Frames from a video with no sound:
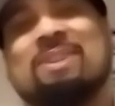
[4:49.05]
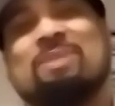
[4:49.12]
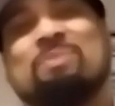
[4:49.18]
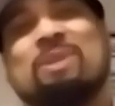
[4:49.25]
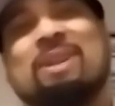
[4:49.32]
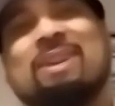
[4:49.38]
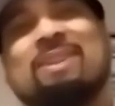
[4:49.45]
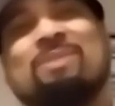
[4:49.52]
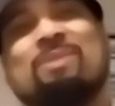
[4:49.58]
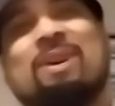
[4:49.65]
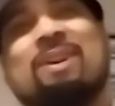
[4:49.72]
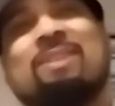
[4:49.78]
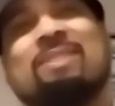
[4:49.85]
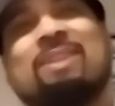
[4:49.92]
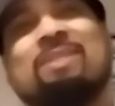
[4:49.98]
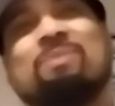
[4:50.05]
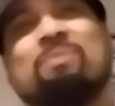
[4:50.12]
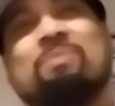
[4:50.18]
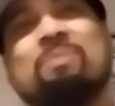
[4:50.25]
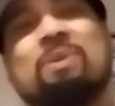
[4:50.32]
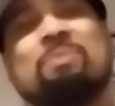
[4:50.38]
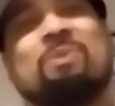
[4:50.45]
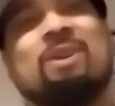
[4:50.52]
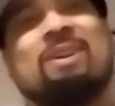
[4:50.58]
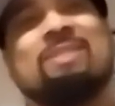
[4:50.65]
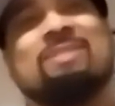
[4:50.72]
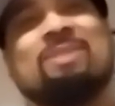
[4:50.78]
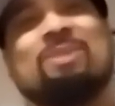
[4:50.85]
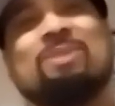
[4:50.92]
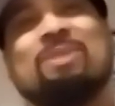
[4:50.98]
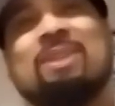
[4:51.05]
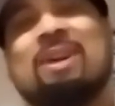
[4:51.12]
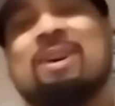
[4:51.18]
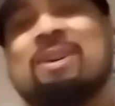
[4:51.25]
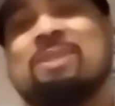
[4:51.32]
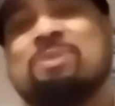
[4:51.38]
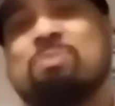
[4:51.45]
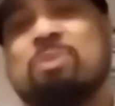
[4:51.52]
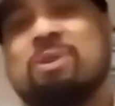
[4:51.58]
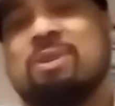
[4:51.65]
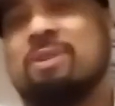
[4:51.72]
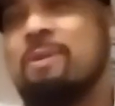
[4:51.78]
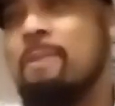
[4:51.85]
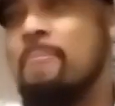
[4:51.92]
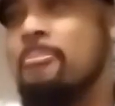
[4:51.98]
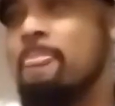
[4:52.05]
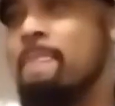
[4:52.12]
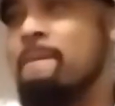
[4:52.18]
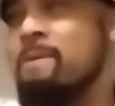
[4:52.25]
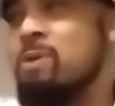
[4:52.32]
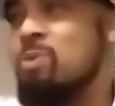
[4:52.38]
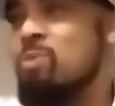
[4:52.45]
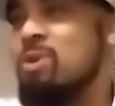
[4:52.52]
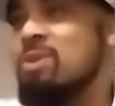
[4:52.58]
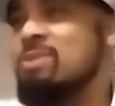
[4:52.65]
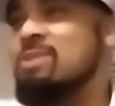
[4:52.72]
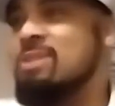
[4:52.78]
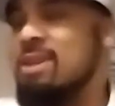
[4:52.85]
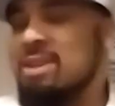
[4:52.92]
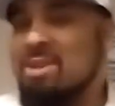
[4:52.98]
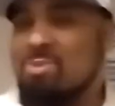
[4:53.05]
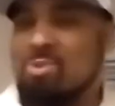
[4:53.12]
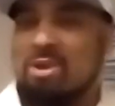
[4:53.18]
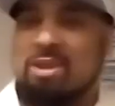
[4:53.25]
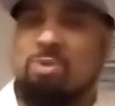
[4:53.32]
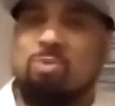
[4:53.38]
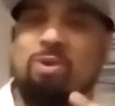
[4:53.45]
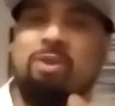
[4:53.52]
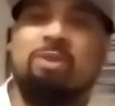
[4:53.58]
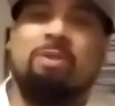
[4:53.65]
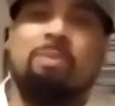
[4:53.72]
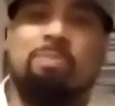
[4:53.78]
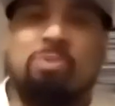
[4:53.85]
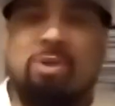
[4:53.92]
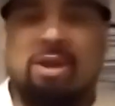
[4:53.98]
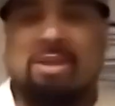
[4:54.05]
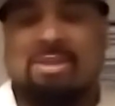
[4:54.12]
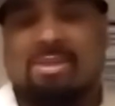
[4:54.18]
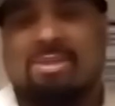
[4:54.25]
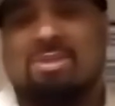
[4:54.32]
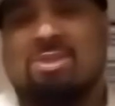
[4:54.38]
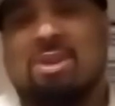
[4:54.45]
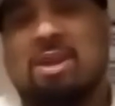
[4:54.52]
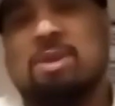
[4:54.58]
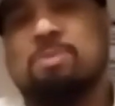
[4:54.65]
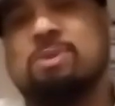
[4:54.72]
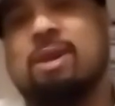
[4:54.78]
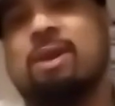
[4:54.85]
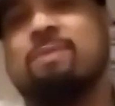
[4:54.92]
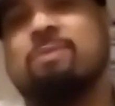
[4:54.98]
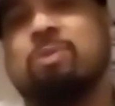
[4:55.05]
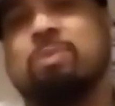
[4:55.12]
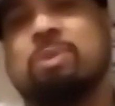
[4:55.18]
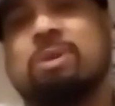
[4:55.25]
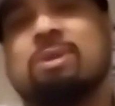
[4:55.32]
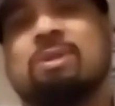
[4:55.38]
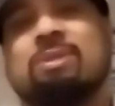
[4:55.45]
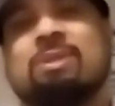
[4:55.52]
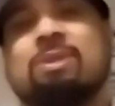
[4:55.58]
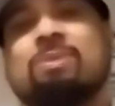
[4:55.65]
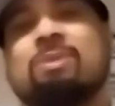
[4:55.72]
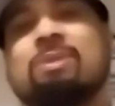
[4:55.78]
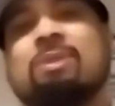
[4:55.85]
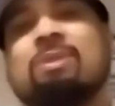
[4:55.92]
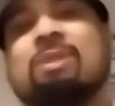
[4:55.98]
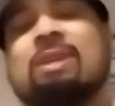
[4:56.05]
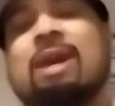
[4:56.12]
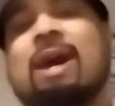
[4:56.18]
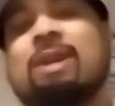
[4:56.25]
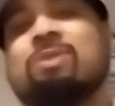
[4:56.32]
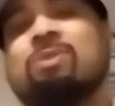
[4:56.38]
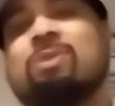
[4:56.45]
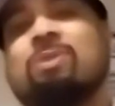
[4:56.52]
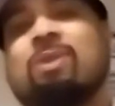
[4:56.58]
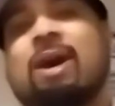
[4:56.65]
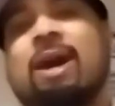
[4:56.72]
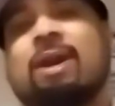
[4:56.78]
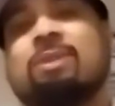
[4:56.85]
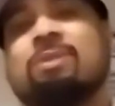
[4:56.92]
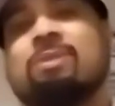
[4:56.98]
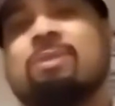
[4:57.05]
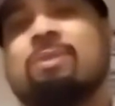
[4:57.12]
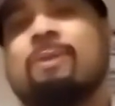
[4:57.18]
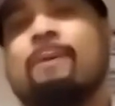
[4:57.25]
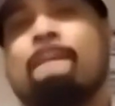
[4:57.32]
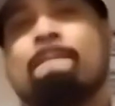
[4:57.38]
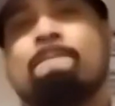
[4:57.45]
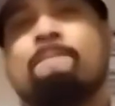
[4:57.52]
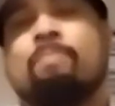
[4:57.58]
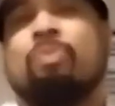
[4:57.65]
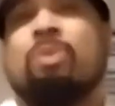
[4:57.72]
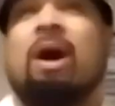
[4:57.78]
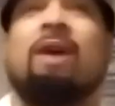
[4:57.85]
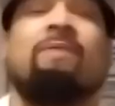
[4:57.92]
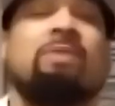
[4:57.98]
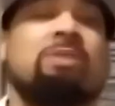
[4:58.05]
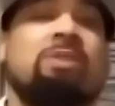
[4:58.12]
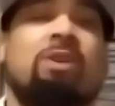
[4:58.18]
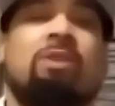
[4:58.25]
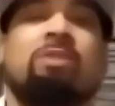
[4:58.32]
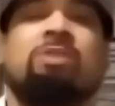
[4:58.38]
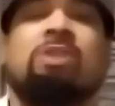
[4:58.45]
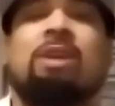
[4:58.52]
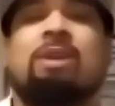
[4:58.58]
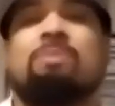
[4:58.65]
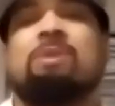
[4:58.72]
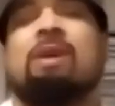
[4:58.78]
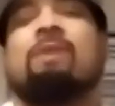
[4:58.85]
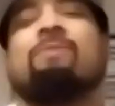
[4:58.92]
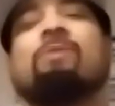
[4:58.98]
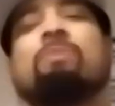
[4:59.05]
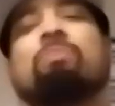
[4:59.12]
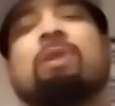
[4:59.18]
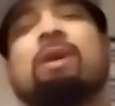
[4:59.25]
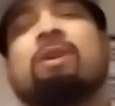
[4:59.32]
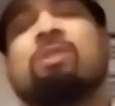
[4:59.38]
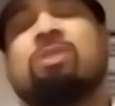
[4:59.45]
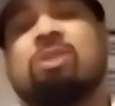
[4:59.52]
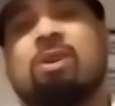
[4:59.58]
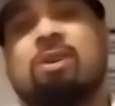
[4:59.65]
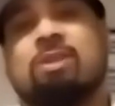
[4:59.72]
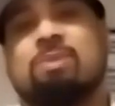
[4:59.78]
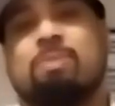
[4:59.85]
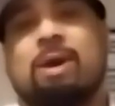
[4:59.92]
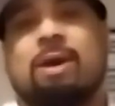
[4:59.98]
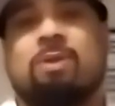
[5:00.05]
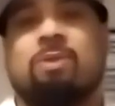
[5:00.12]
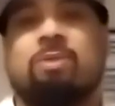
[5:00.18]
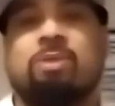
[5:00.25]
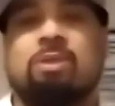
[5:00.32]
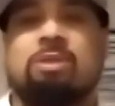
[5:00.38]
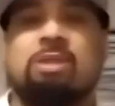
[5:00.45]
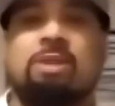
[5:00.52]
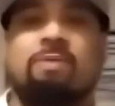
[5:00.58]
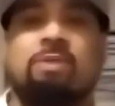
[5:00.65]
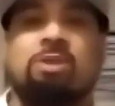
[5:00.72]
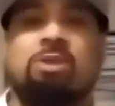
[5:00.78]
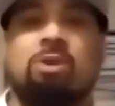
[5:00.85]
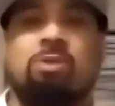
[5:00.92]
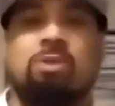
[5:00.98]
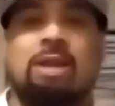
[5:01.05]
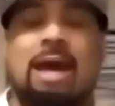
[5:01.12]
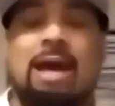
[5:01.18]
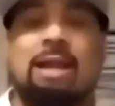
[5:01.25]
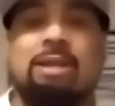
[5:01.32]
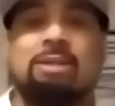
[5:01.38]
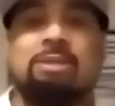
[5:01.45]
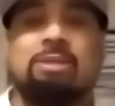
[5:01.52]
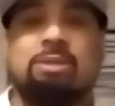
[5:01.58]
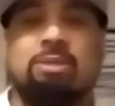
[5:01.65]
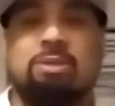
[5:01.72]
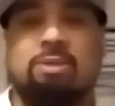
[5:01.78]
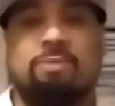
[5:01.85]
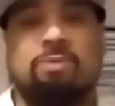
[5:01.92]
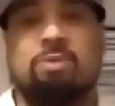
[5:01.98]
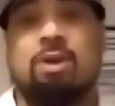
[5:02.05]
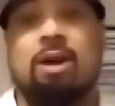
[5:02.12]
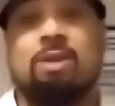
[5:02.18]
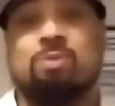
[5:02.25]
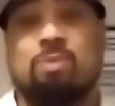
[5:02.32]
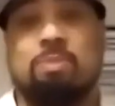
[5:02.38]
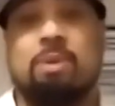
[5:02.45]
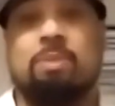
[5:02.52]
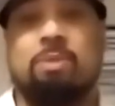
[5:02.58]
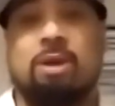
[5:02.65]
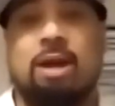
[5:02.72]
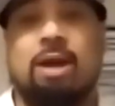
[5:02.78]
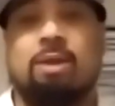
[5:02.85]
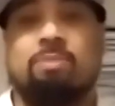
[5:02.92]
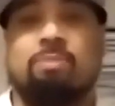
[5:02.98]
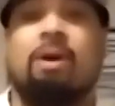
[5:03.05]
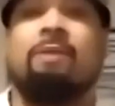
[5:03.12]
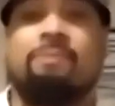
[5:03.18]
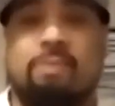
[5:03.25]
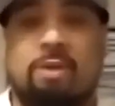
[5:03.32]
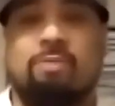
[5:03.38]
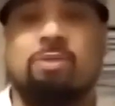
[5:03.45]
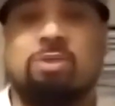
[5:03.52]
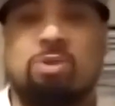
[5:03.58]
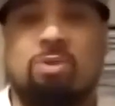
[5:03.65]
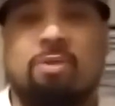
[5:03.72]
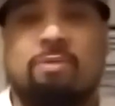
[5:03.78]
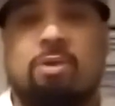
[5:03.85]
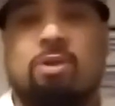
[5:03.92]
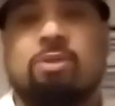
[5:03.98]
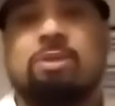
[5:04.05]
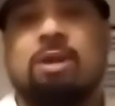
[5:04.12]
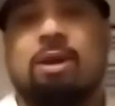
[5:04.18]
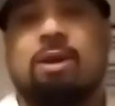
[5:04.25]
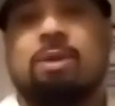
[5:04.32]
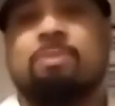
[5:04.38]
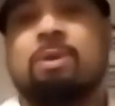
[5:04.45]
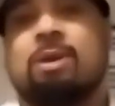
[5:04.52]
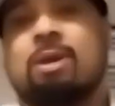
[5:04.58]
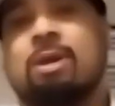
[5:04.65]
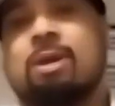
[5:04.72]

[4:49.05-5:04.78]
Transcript: I'm like, wow, they memorized the whole lines. But Will said he really wanted to impress James Avery because he was a theatrical actor. I even saw James Avery play a judge back on the TV show Dallas, if you guys remember that, my favorite show of all time.